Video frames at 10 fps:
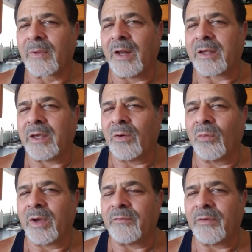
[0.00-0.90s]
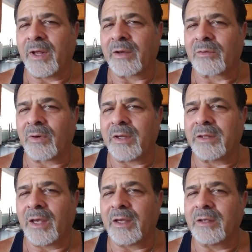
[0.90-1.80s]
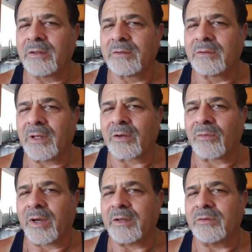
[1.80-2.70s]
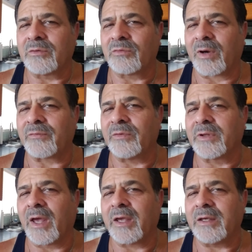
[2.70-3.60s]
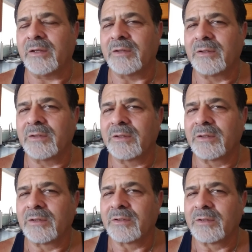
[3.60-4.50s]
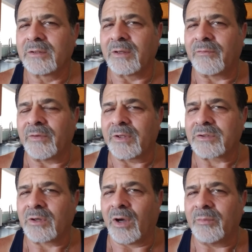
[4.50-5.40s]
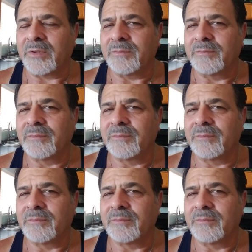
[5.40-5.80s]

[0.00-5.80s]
I can't wait for that great day, that great and dreadful day. I feel it's coming.